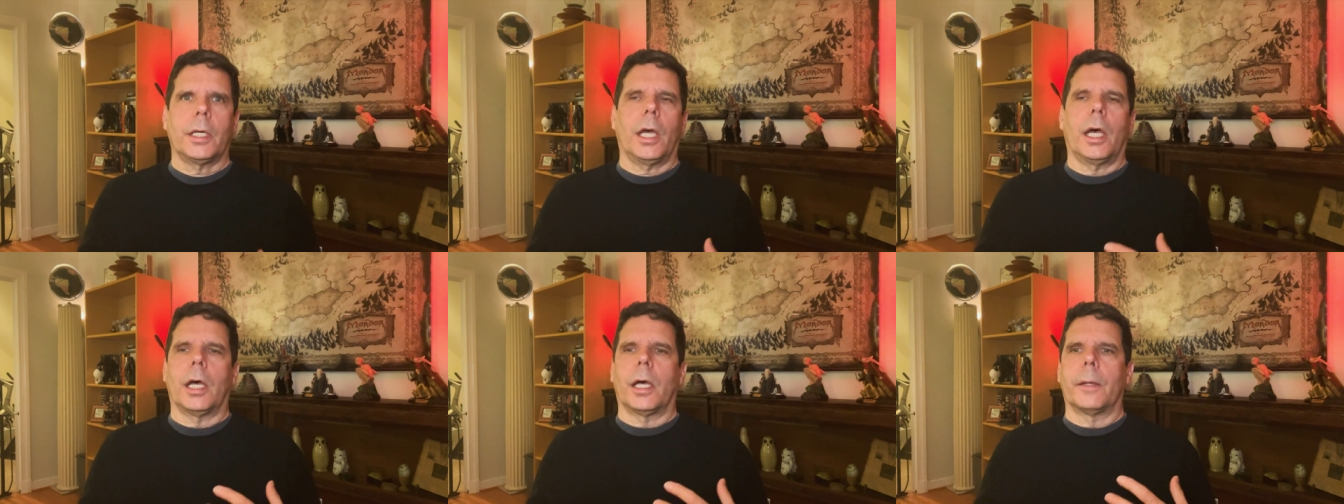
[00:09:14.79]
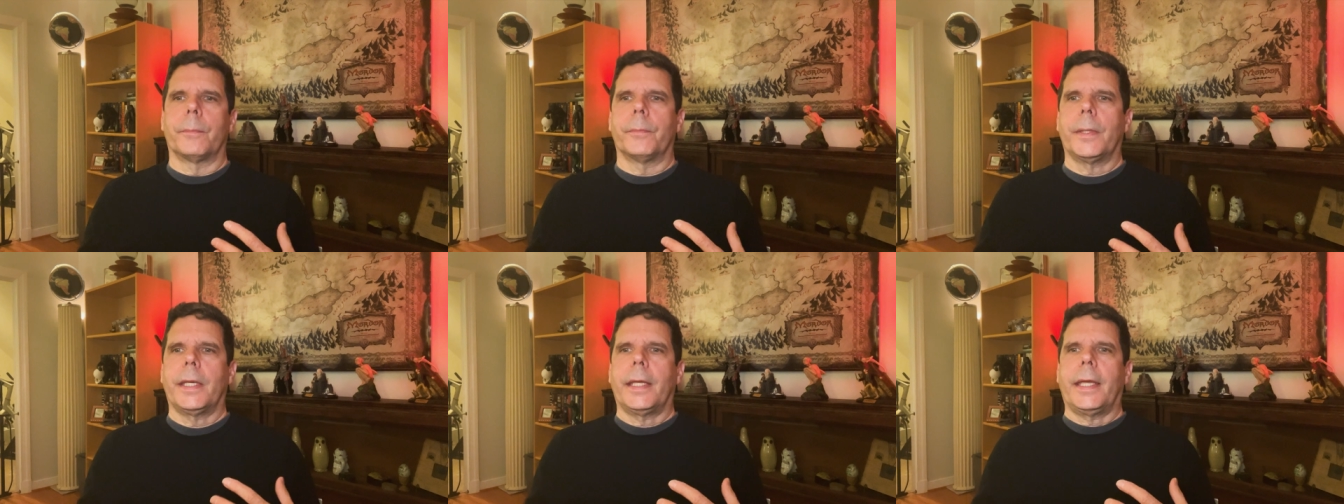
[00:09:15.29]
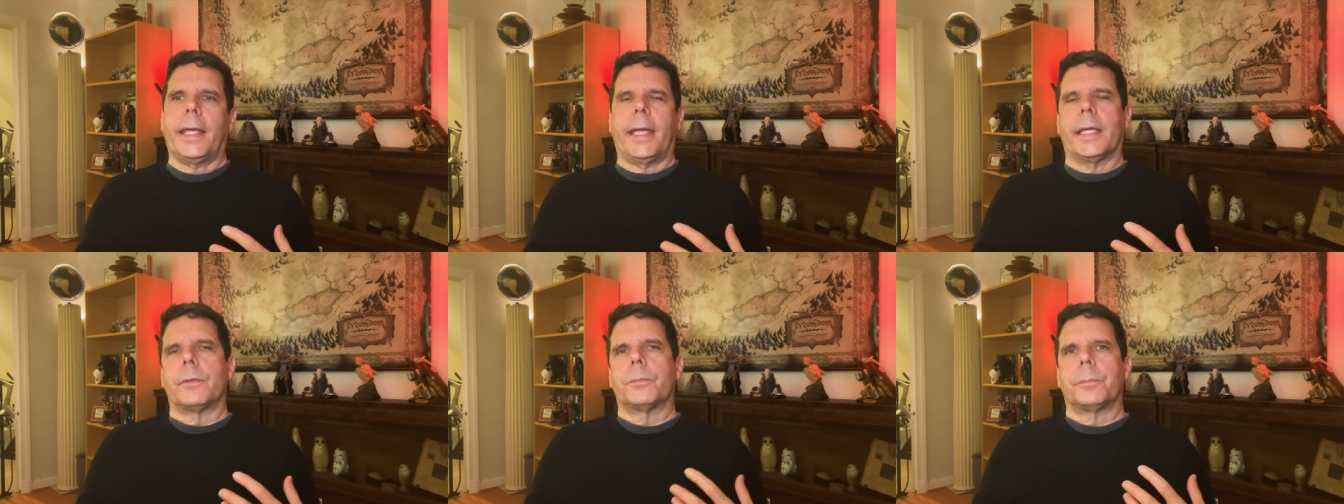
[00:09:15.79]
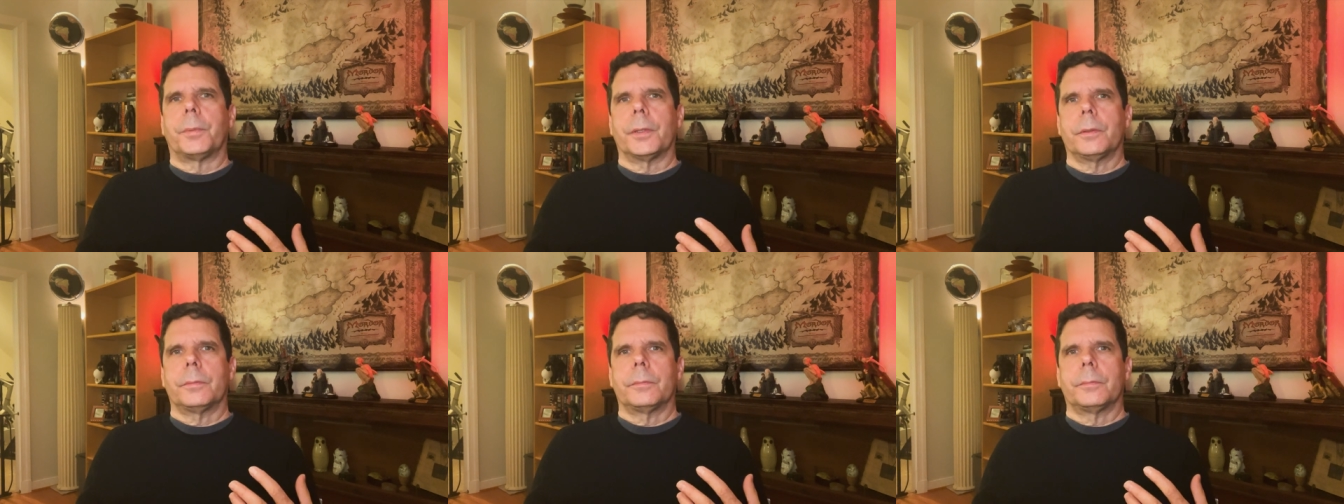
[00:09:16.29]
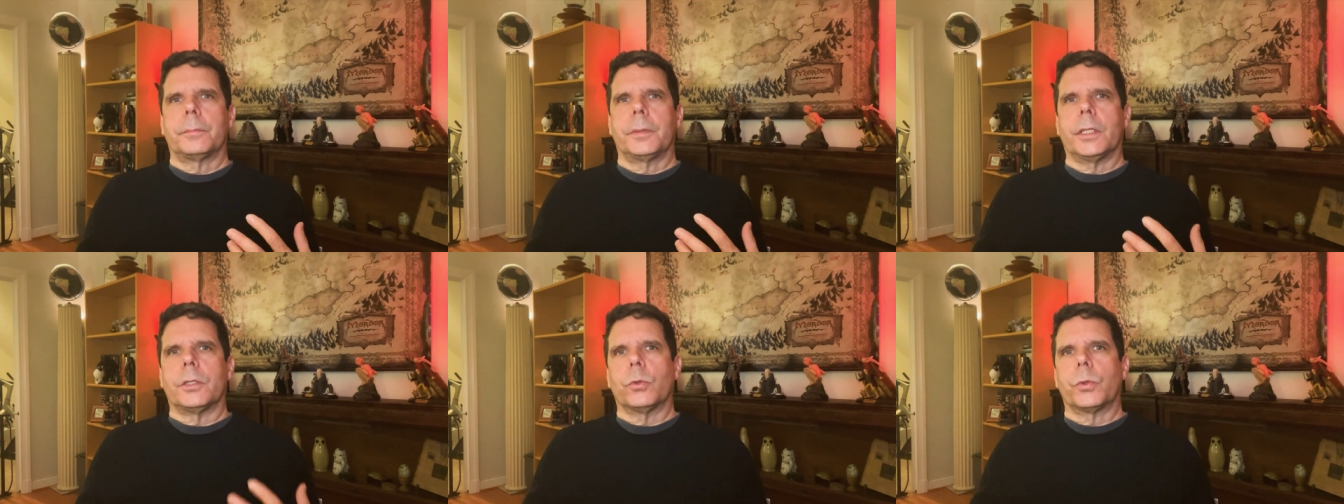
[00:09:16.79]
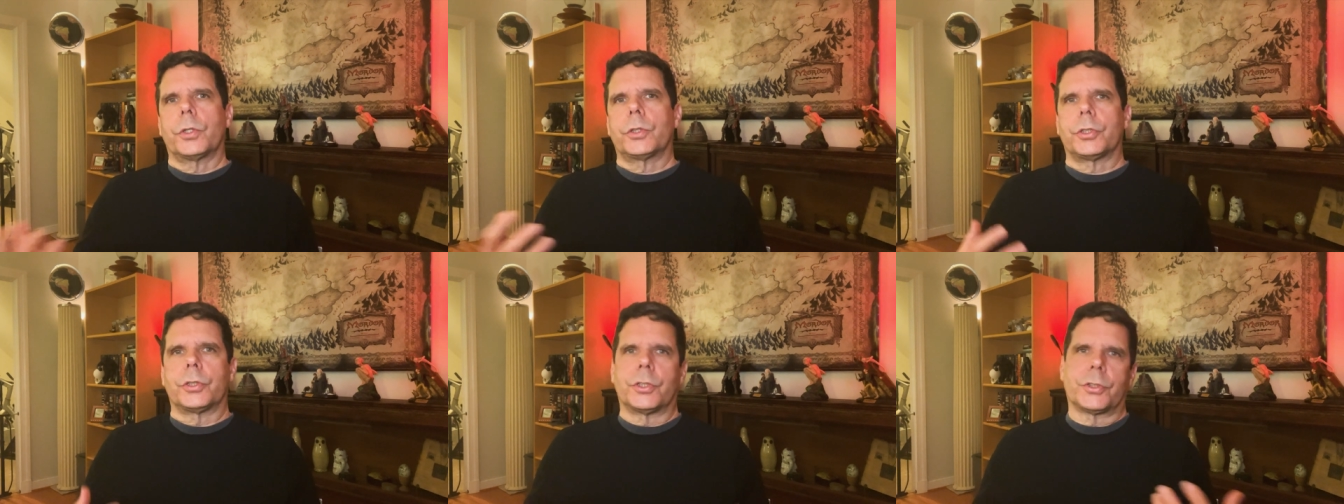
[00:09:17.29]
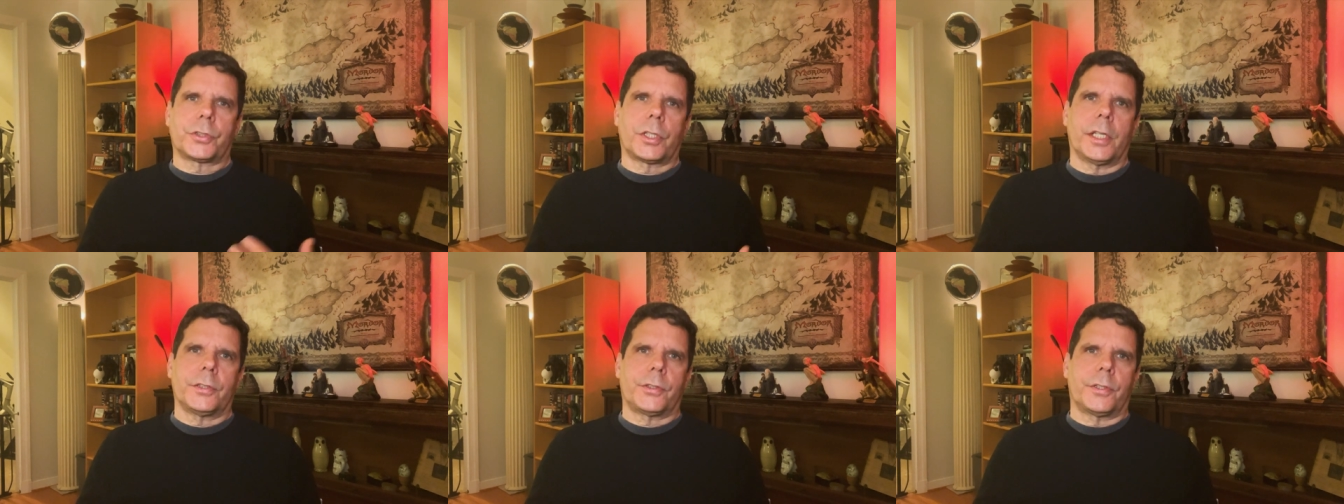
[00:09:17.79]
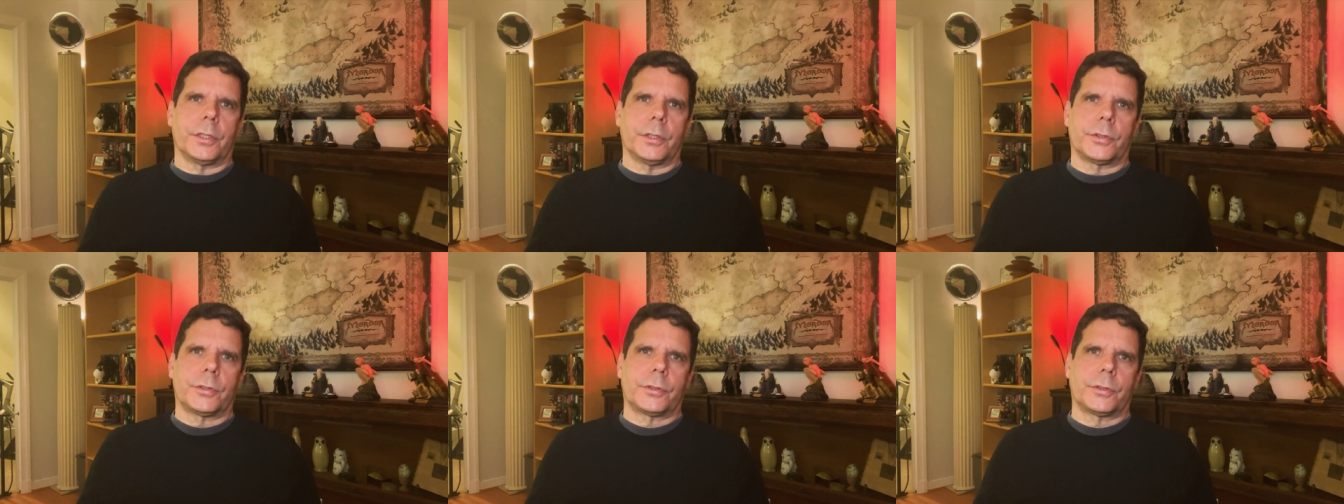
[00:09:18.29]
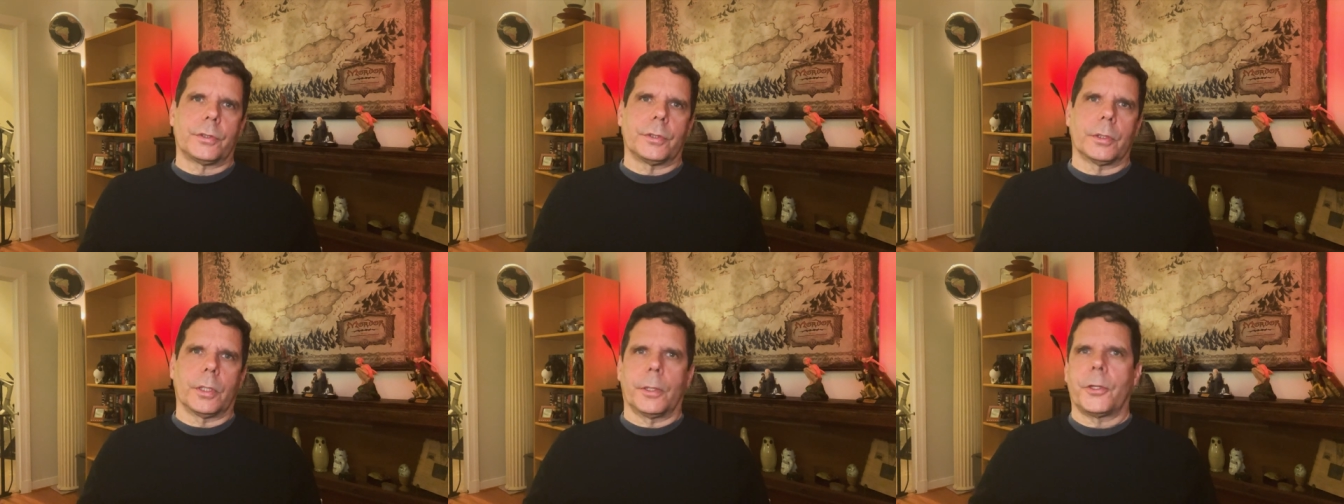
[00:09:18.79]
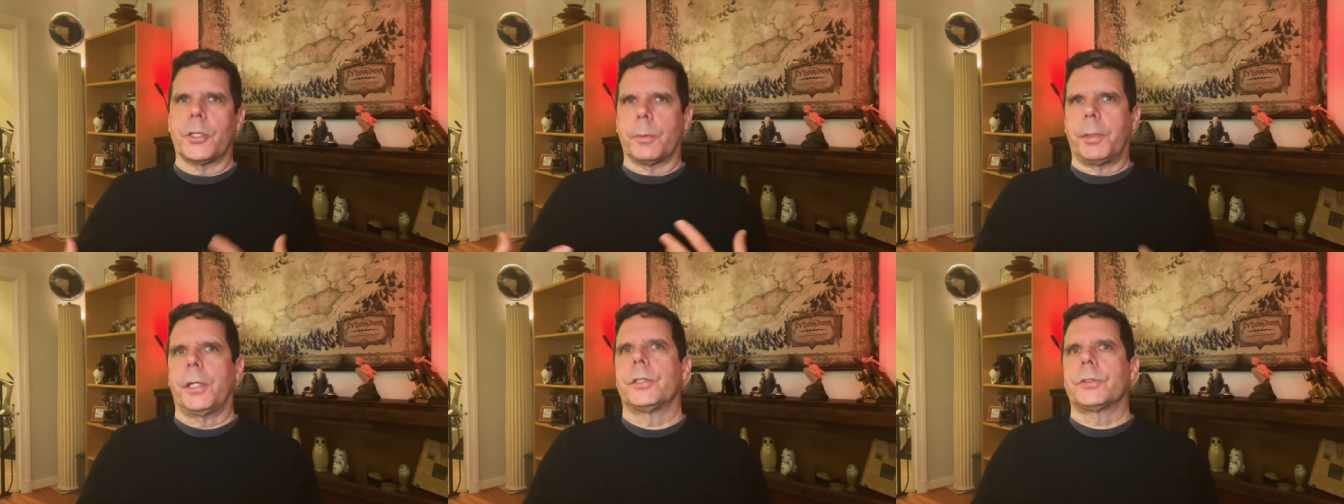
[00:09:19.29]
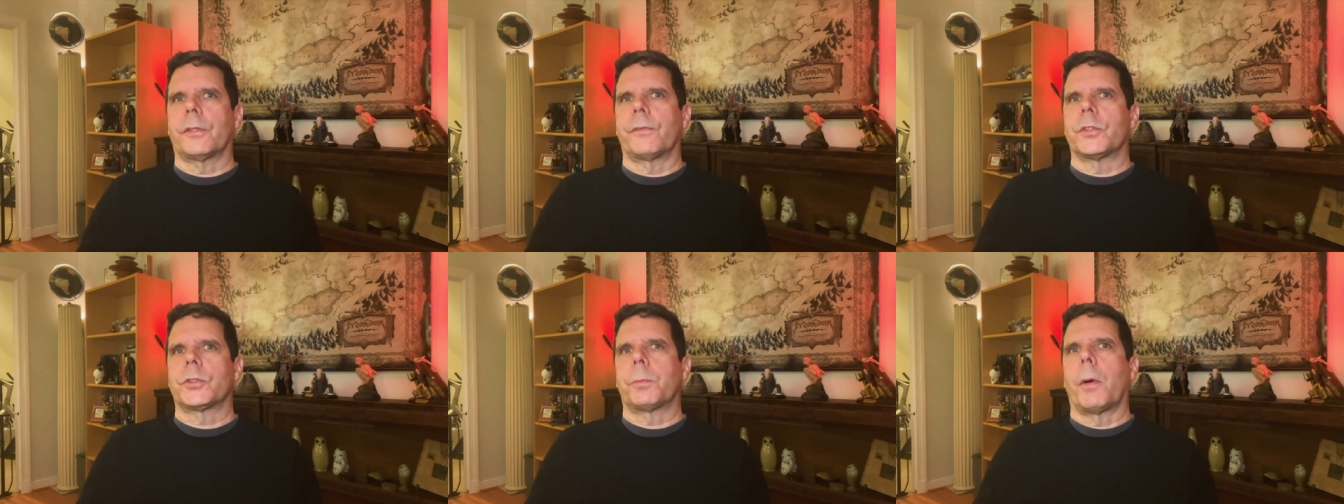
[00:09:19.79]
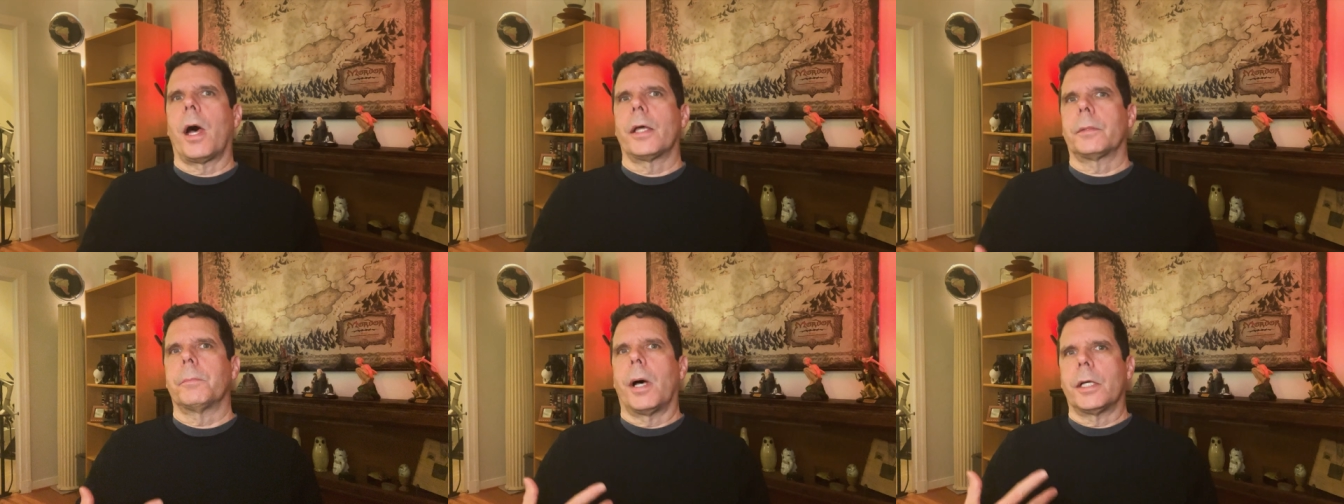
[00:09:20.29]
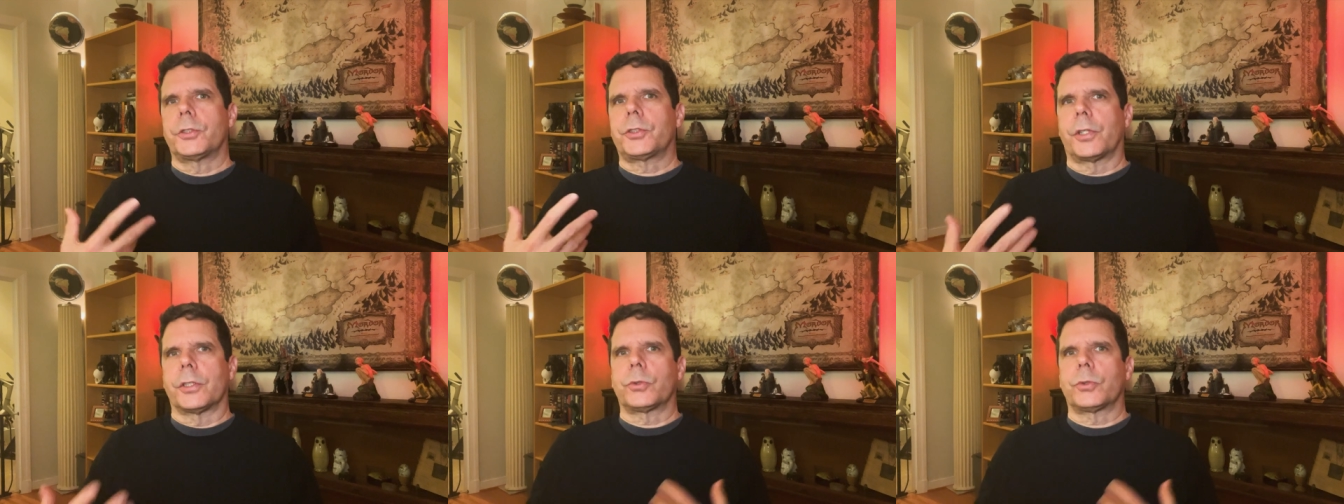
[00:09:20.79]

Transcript: Um, and but in order to discuss this the the appearance of this monster,